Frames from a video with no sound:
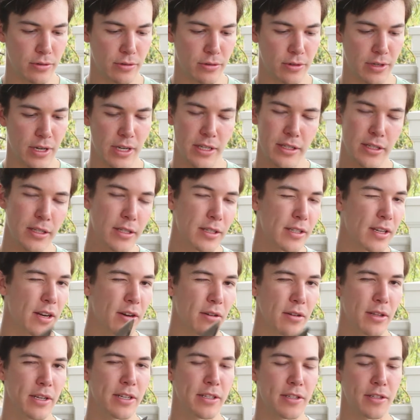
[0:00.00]

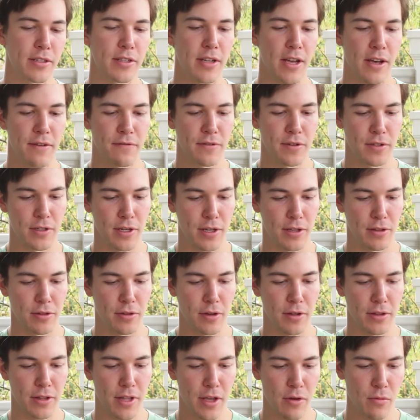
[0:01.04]
necessarily as tough as I
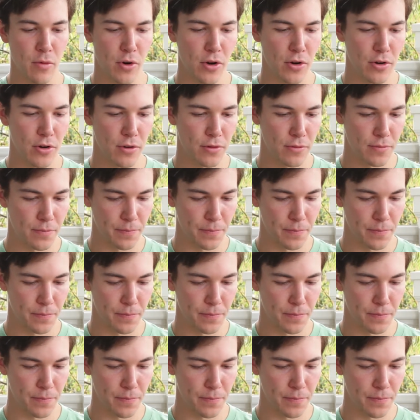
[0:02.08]
thought they were.